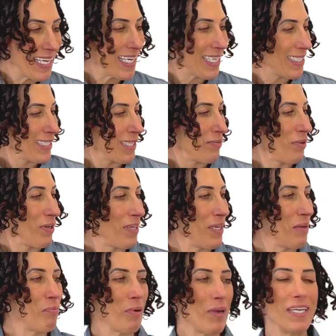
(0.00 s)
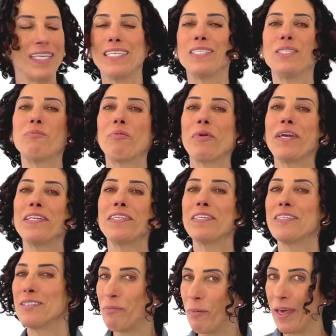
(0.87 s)
it's a really pretty spring
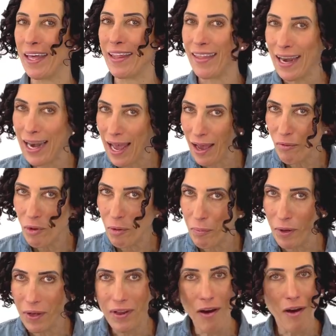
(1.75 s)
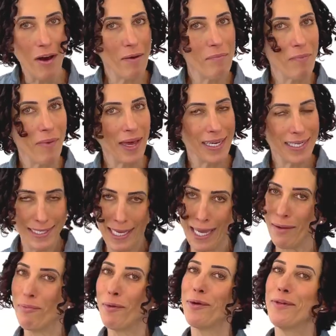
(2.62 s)
display that I will put on my
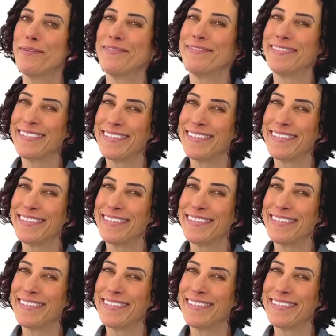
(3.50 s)
table.